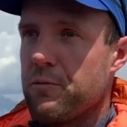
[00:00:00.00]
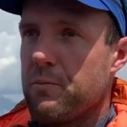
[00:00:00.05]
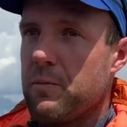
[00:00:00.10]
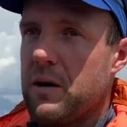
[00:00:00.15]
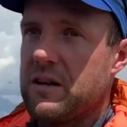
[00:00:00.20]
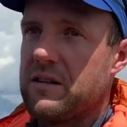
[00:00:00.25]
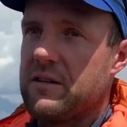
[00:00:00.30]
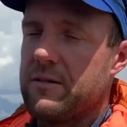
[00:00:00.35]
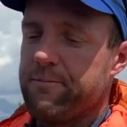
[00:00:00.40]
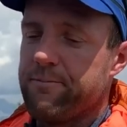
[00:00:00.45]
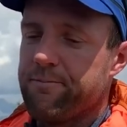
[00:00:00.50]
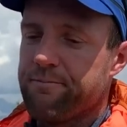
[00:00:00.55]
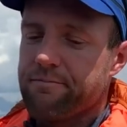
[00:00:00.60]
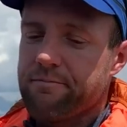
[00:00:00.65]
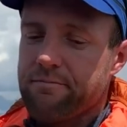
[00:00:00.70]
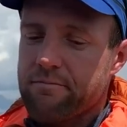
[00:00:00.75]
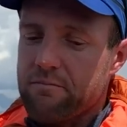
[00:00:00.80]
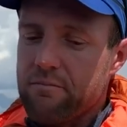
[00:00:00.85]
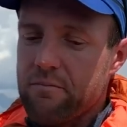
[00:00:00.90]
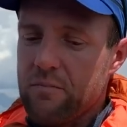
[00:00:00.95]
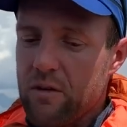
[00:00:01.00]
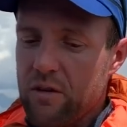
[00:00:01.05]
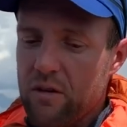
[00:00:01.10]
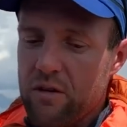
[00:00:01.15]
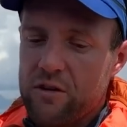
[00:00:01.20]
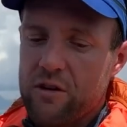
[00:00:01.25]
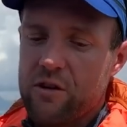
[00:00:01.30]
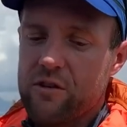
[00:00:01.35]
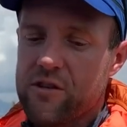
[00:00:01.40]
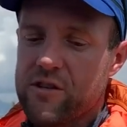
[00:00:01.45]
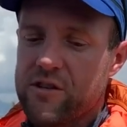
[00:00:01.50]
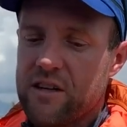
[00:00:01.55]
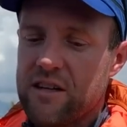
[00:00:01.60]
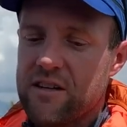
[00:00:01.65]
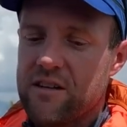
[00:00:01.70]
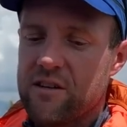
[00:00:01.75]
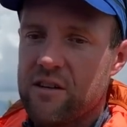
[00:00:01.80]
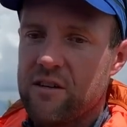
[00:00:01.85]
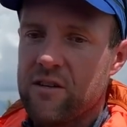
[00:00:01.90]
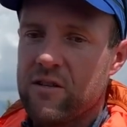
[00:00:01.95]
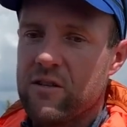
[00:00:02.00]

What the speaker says: But on the other side,